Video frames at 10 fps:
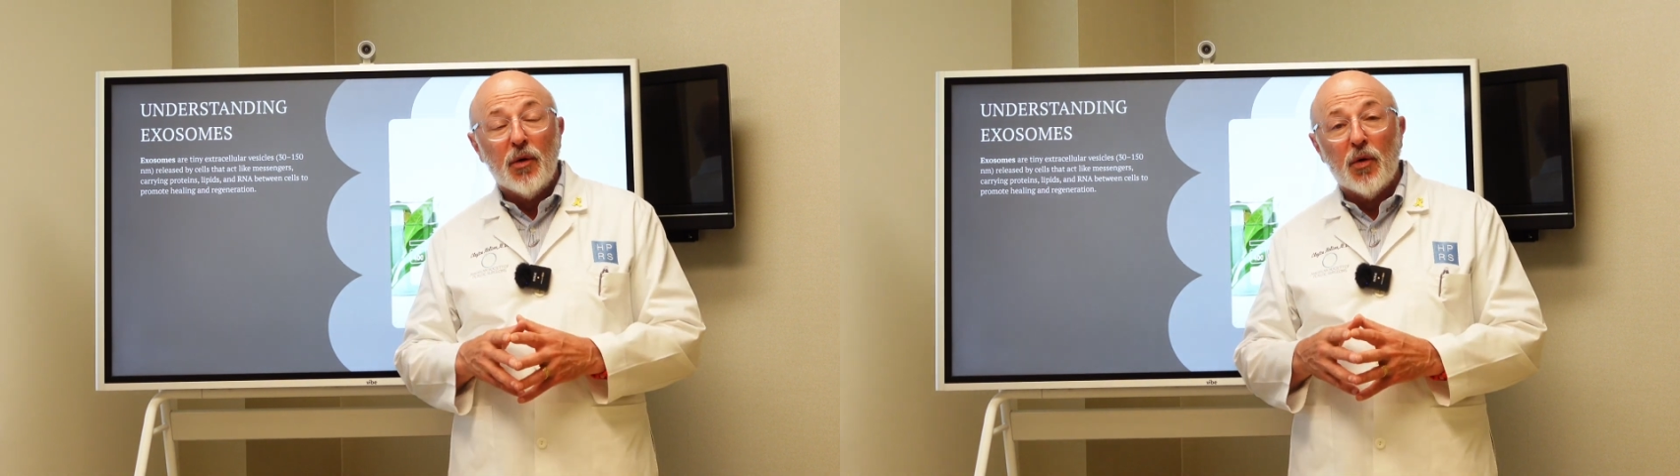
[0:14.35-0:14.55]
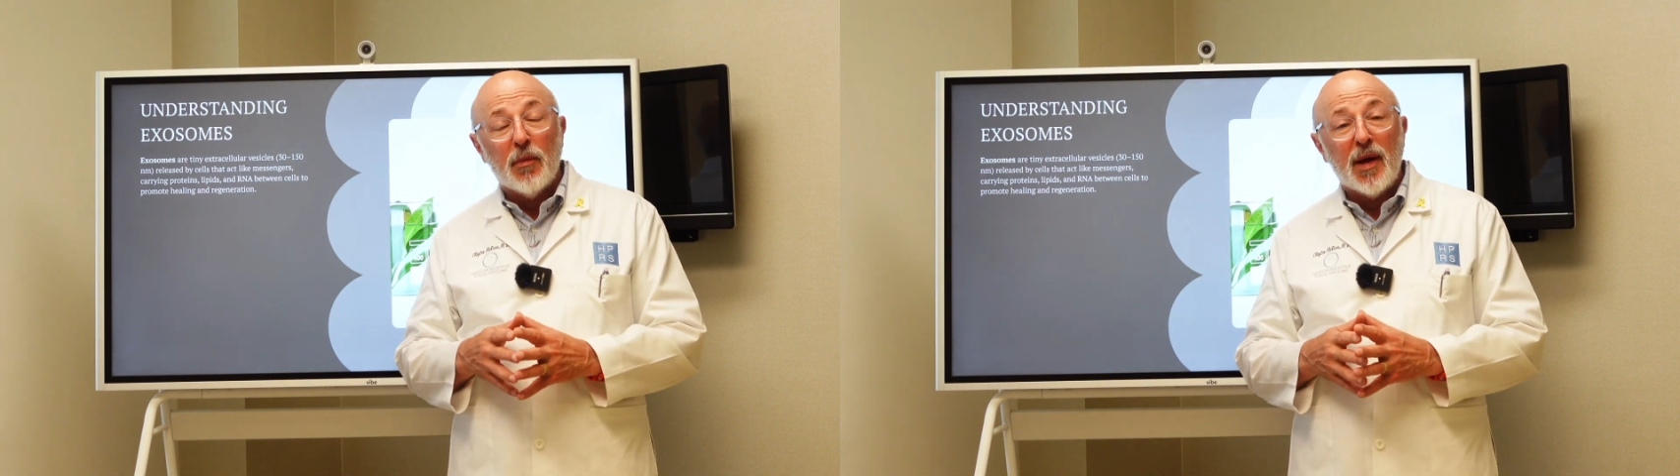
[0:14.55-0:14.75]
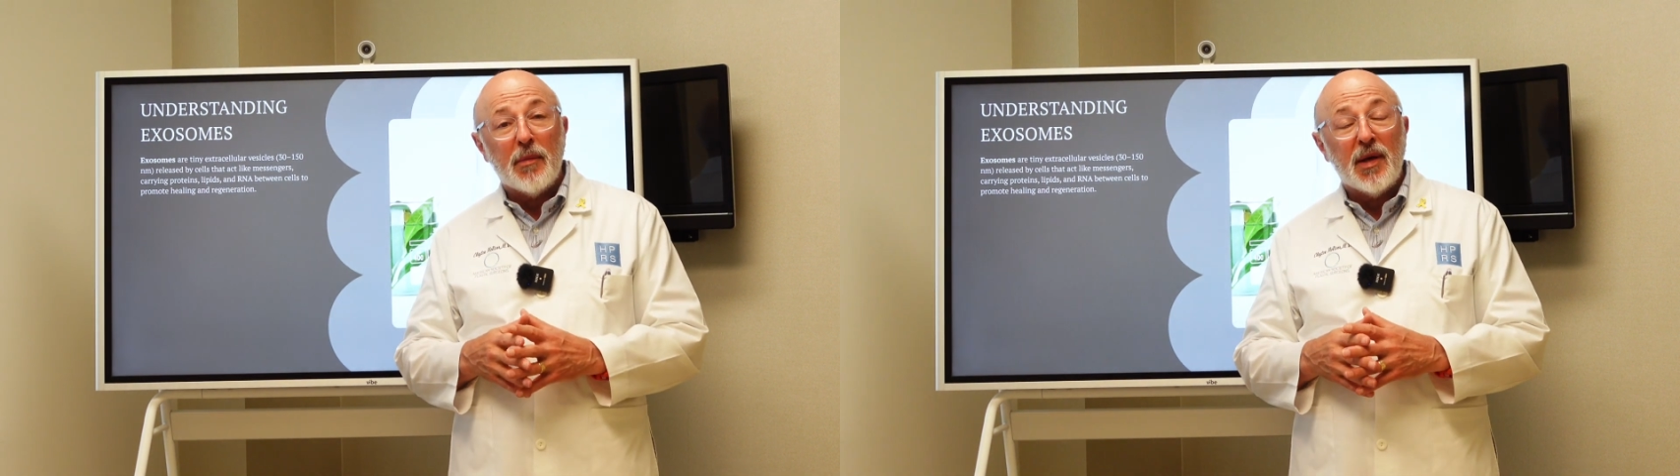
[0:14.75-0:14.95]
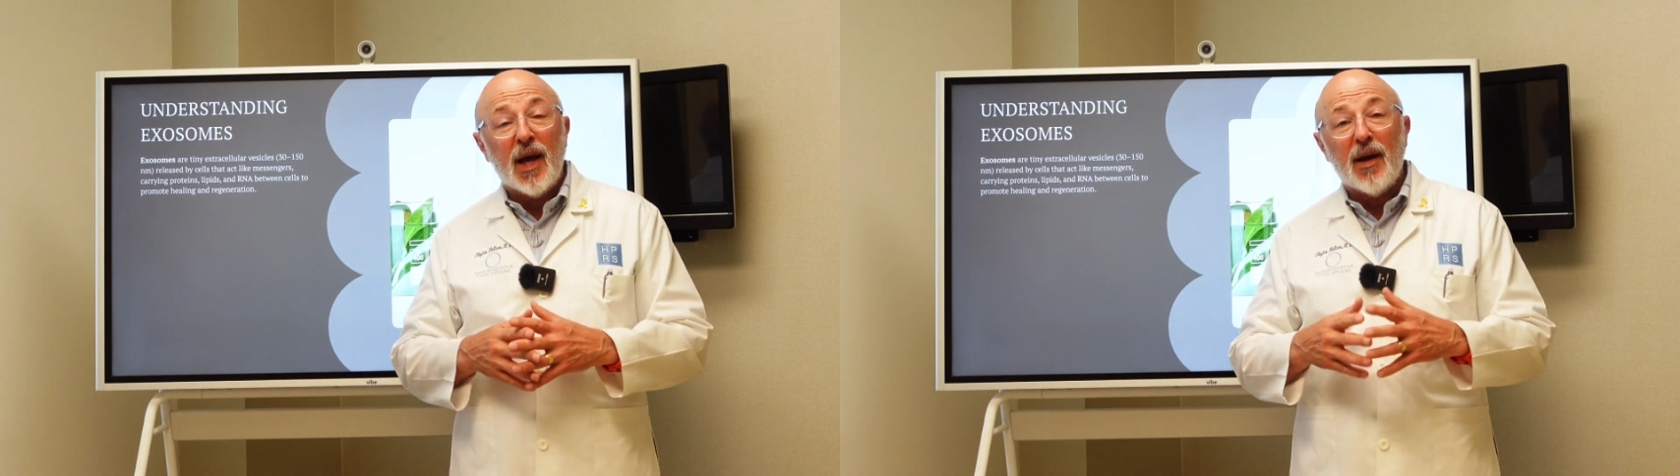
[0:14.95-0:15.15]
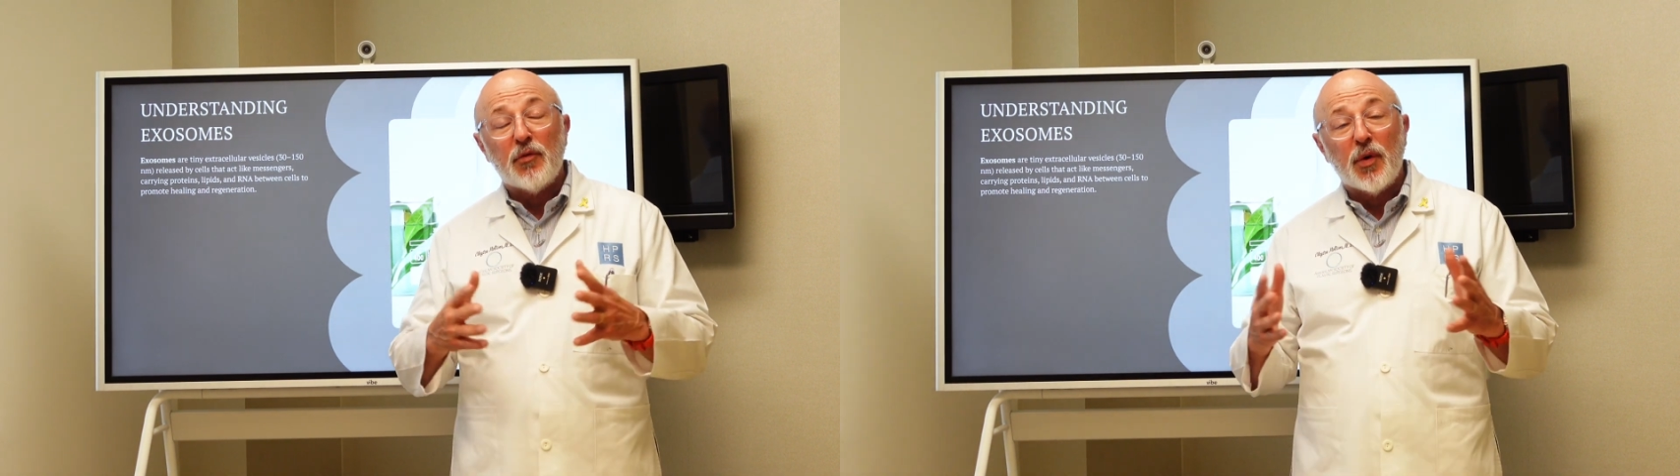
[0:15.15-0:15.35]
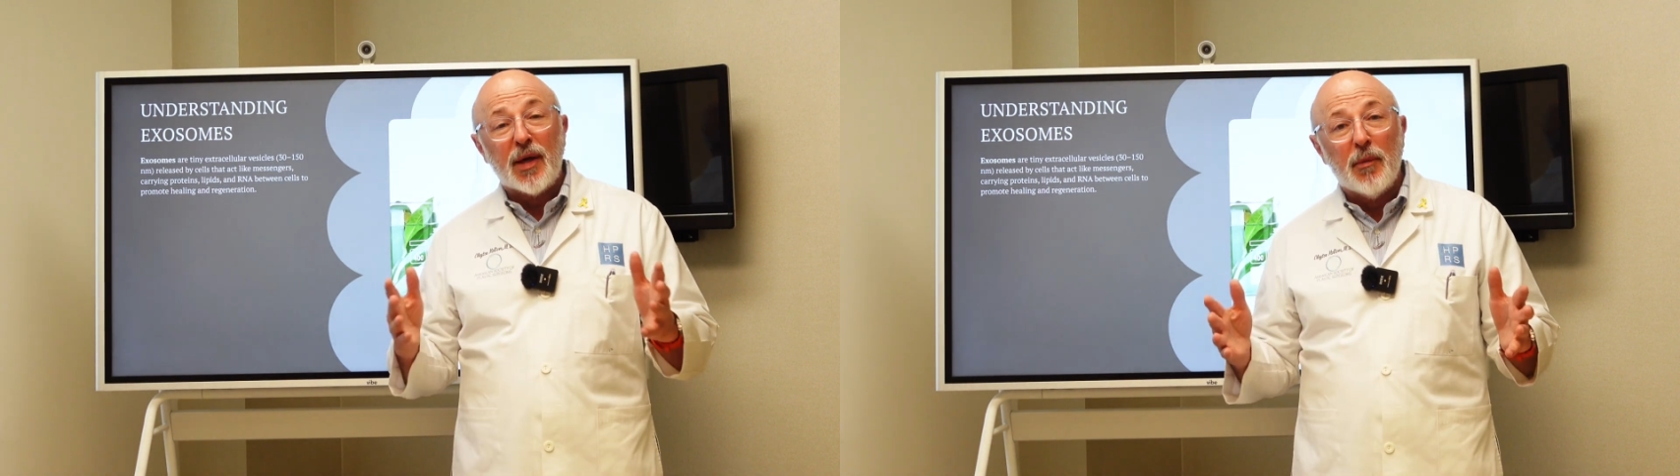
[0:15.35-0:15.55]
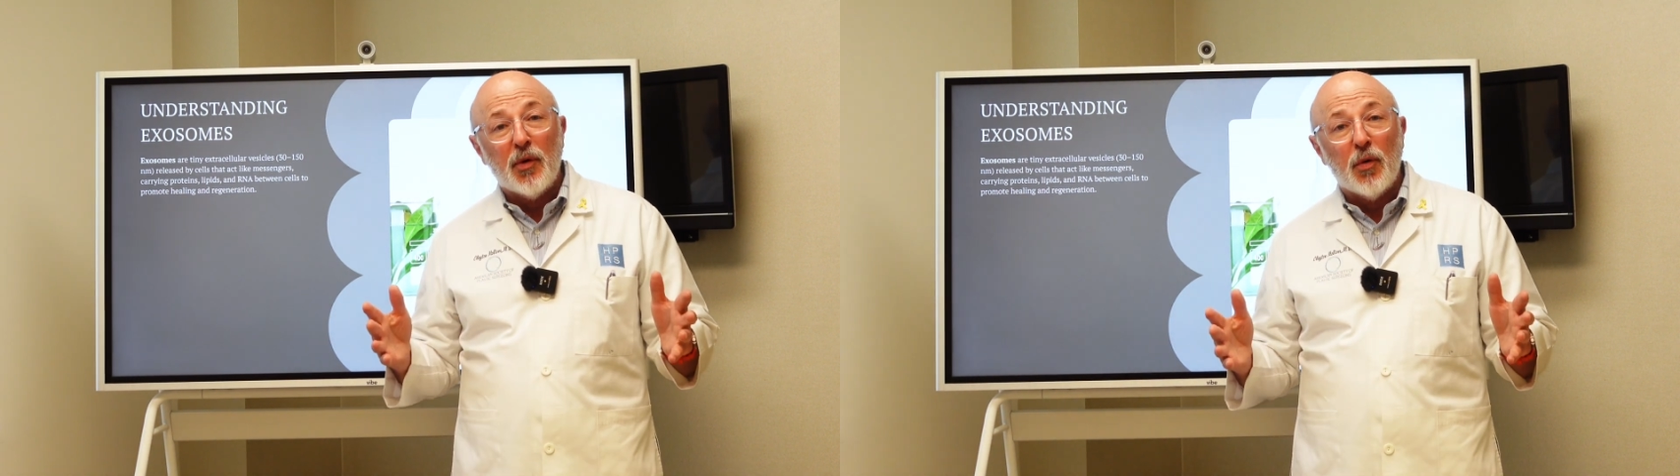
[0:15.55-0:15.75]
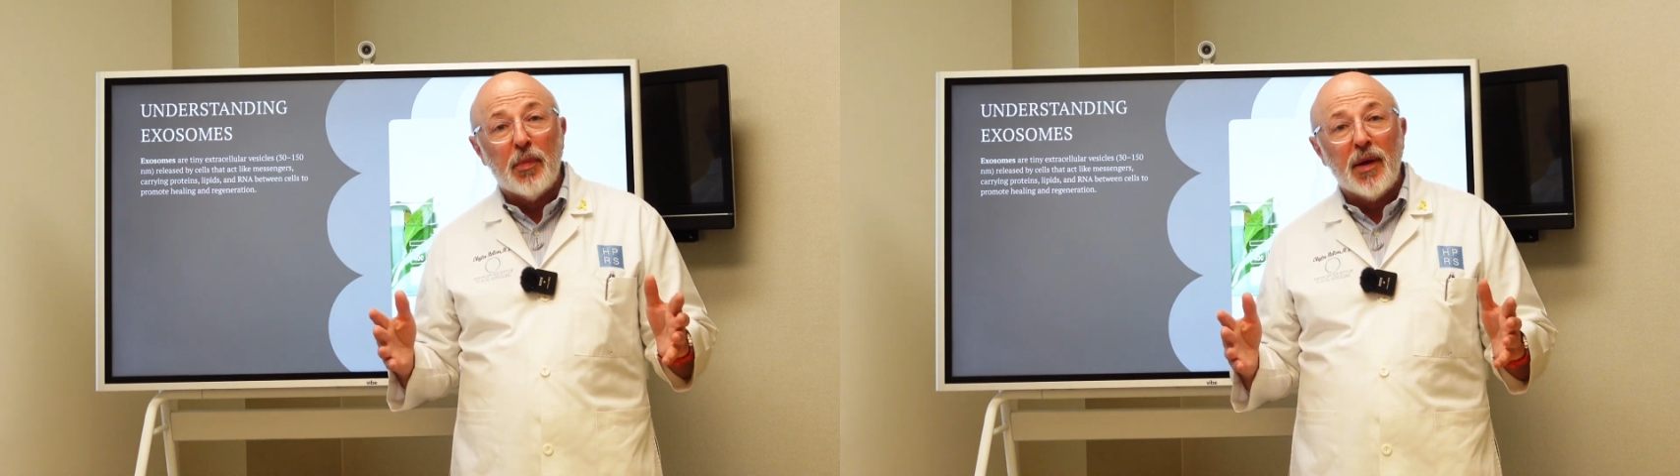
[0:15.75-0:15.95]
or maybe after a
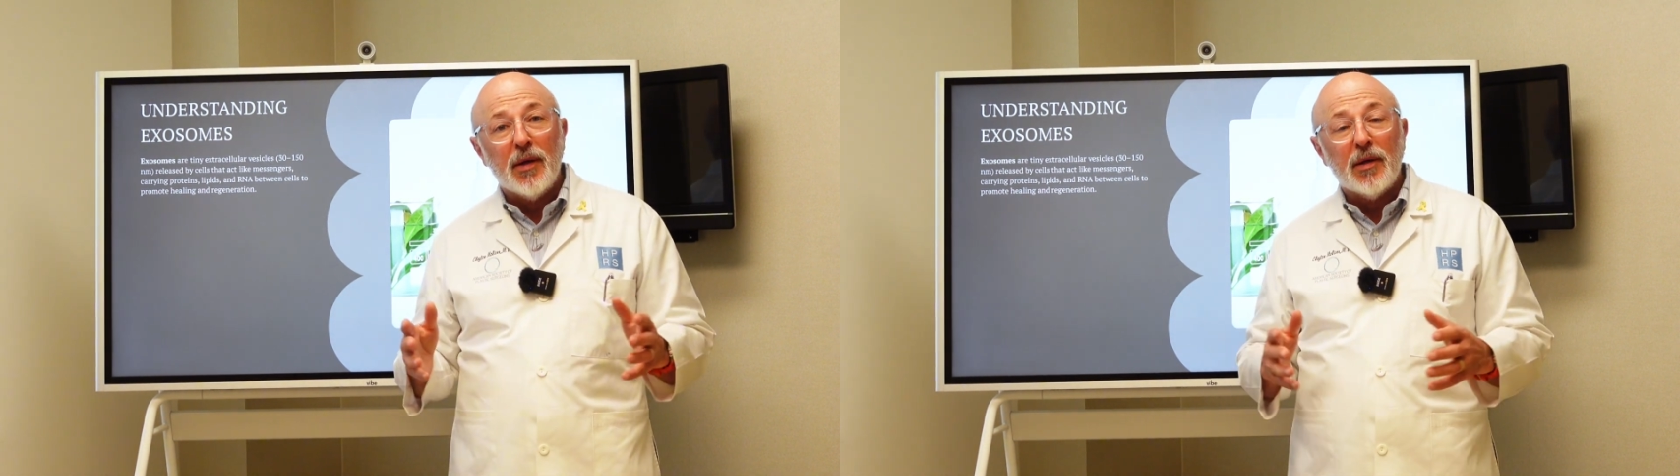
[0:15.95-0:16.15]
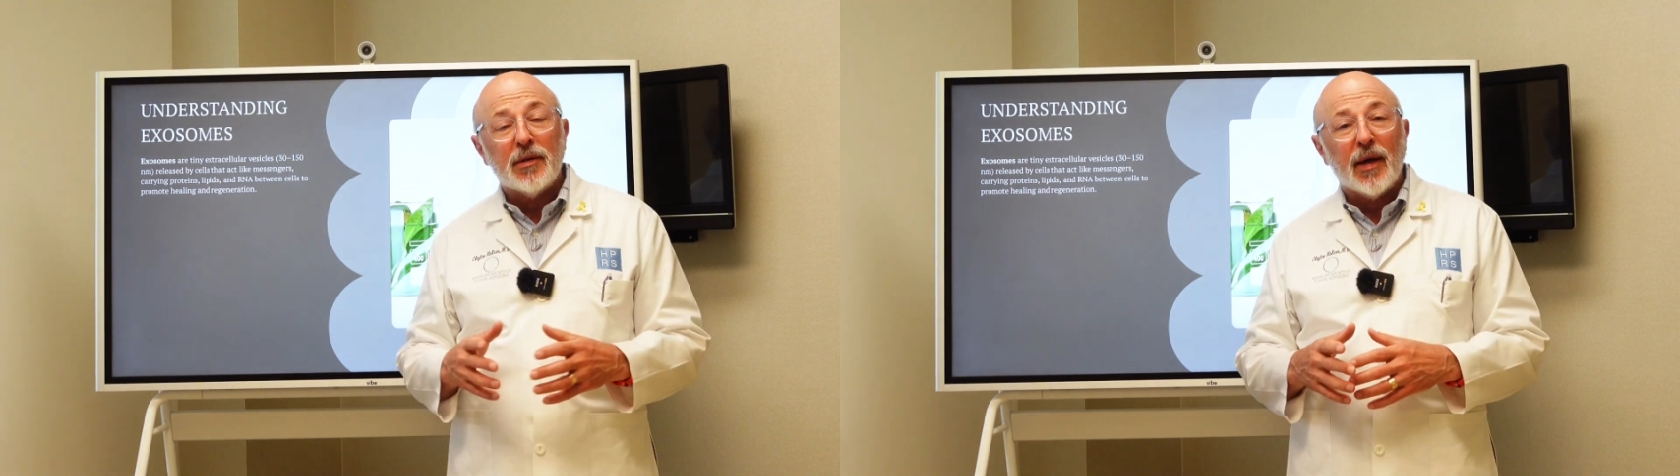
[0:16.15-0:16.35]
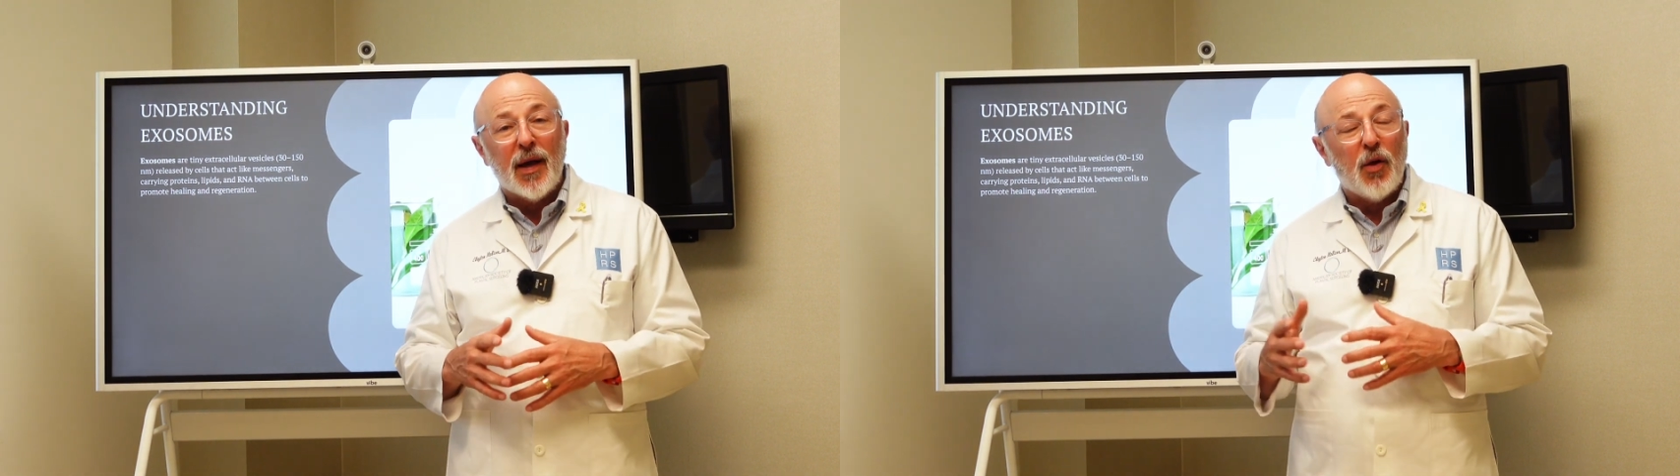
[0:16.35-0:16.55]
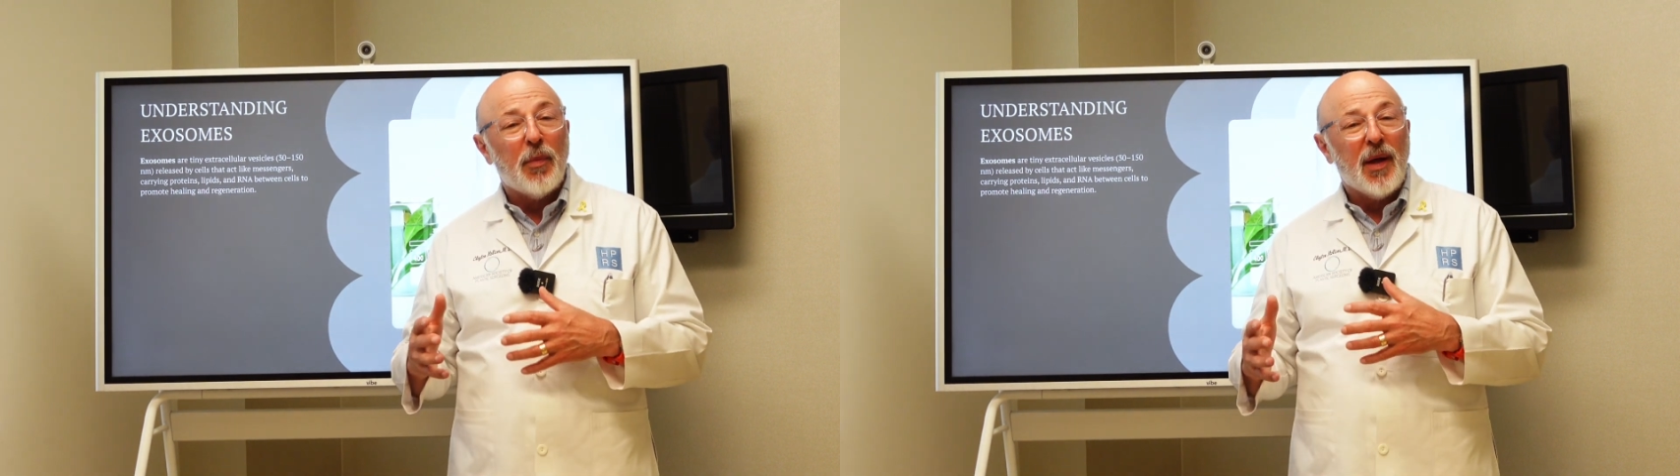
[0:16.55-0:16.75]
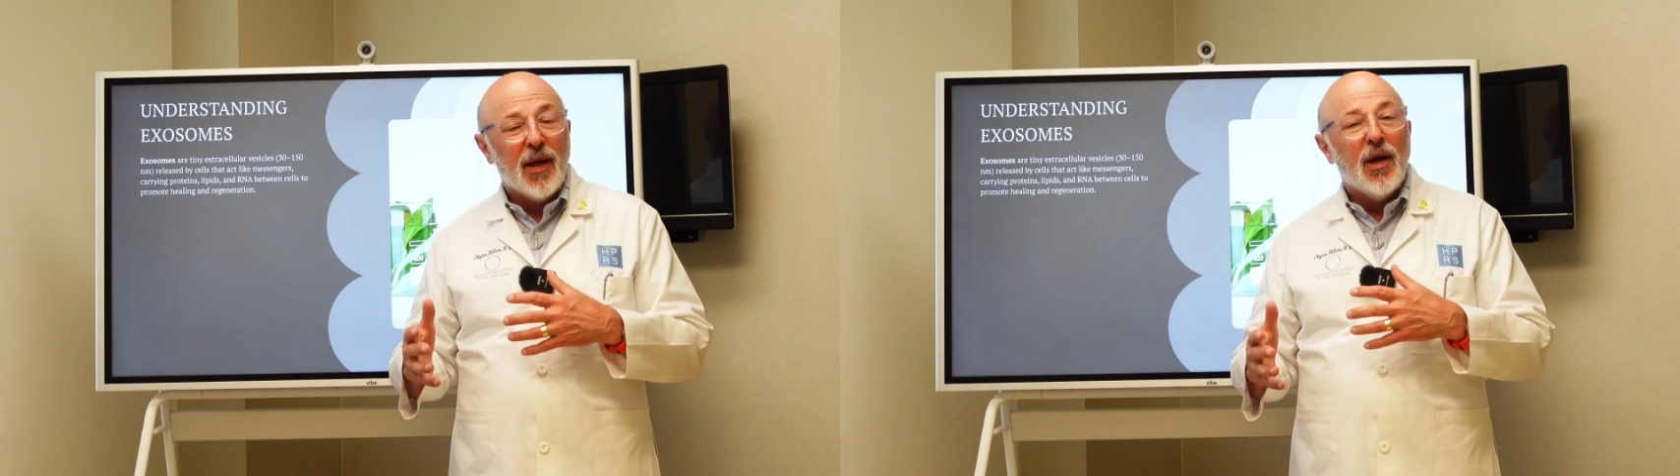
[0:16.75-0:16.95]
chemical peel to help